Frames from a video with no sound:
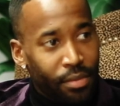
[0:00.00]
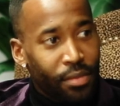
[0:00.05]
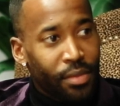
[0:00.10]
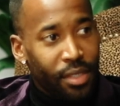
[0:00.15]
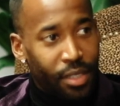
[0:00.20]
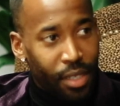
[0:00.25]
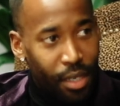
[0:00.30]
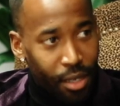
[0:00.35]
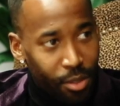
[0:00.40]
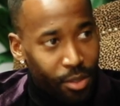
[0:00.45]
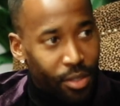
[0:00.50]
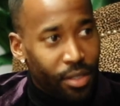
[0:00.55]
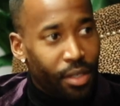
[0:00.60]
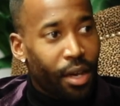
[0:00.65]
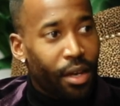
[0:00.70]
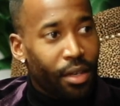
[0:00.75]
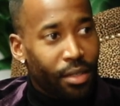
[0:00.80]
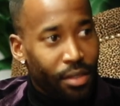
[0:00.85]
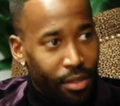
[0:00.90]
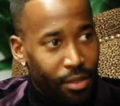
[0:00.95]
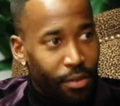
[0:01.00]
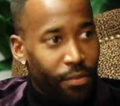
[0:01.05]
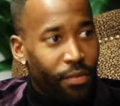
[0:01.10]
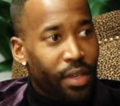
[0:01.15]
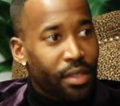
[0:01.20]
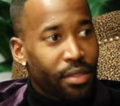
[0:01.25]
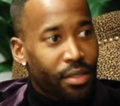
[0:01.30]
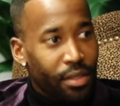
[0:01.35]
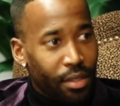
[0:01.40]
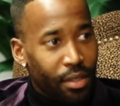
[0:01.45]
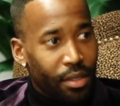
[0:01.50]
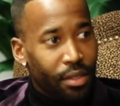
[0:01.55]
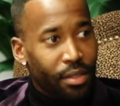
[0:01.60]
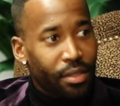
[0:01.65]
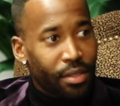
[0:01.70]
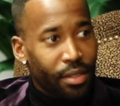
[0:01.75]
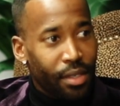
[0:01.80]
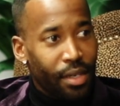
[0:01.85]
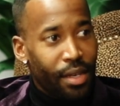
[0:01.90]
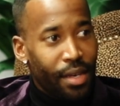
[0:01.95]
check out stocks and invest in
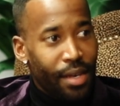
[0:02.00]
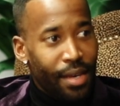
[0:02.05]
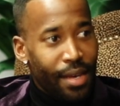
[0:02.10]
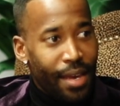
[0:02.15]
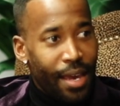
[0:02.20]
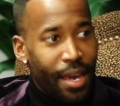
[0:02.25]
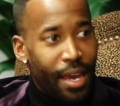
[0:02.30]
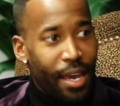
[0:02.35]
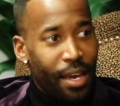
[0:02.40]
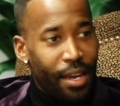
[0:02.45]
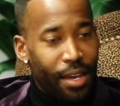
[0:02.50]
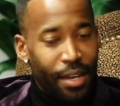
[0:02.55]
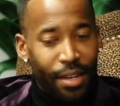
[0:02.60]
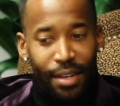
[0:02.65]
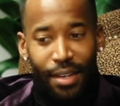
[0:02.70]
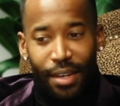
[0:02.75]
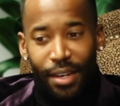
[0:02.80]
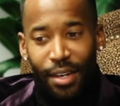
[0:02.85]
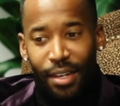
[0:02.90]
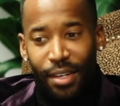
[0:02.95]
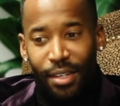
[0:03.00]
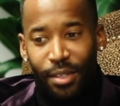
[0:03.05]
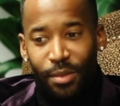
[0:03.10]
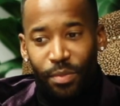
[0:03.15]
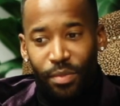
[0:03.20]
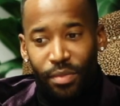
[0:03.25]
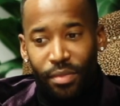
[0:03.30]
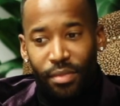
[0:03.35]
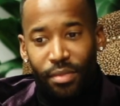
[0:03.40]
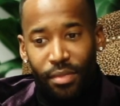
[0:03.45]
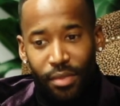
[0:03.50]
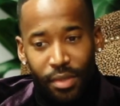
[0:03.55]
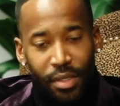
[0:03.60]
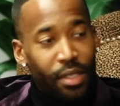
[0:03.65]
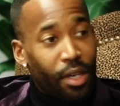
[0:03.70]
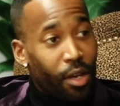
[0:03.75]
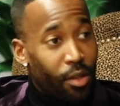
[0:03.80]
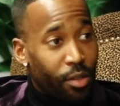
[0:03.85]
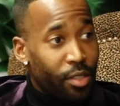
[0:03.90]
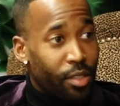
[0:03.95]
this and see
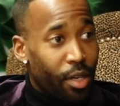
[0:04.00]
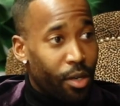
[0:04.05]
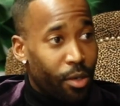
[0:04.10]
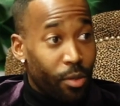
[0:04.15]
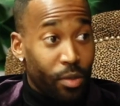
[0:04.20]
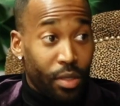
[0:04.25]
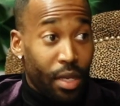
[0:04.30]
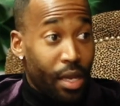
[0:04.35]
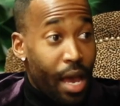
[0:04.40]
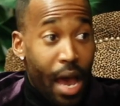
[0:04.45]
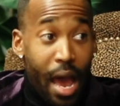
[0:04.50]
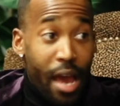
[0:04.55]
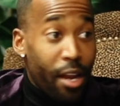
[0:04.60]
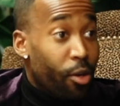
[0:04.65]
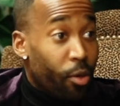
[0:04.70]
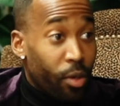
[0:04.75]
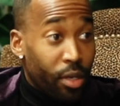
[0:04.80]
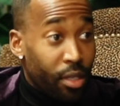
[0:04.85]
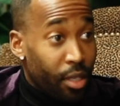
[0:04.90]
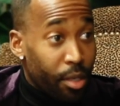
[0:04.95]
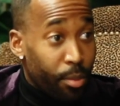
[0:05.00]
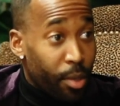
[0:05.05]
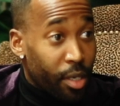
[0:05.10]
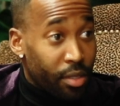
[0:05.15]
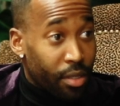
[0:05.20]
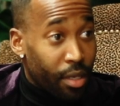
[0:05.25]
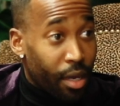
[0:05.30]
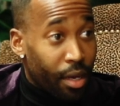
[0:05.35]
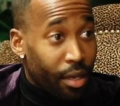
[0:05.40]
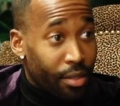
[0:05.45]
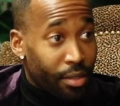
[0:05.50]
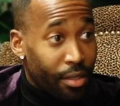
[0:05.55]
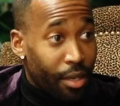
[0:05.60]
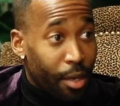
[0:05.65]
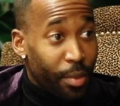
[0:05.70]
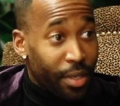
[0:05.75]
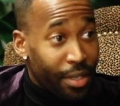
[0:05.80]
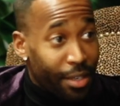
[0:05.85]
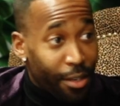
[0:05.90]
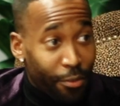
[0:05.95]
how this goes. I didn't know anything about stocks.
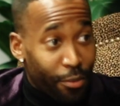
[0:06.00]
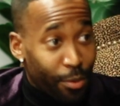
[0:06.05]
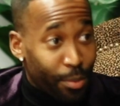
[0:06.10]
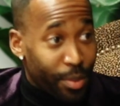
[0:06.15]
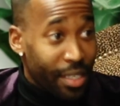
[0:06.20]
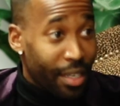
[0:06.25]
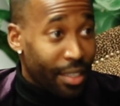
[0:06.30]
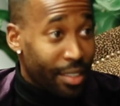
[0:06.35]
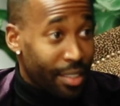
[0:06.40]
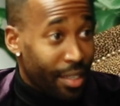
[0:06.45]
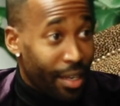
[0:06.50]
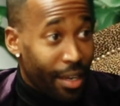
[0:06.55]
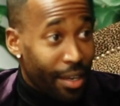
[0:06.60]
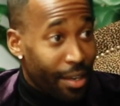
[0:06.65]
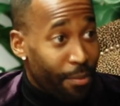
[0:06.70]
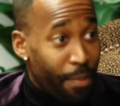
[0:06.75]
I'm a kid from Section 8.